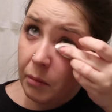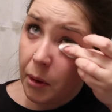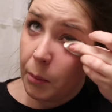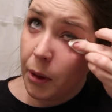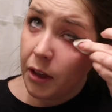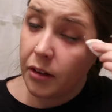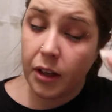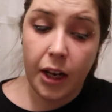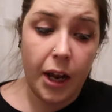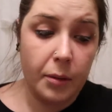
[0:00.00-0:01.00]
my
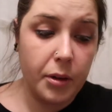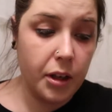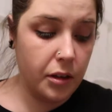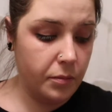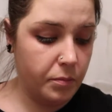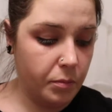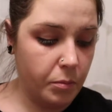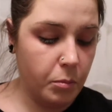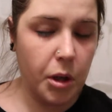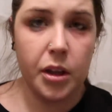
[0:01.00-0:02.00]
medicine cabinet
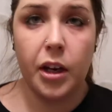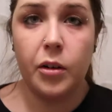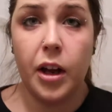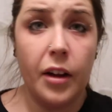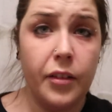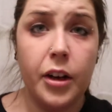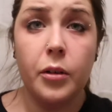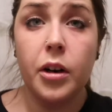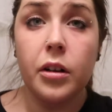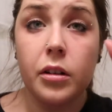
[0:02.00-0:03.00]
because I don't have
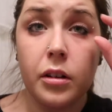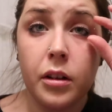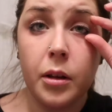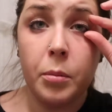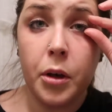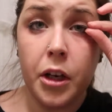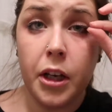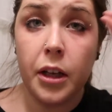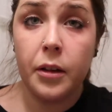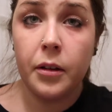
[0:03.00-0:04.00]
anywhere else to put
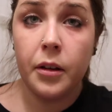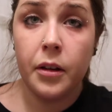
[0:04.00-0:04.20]
it.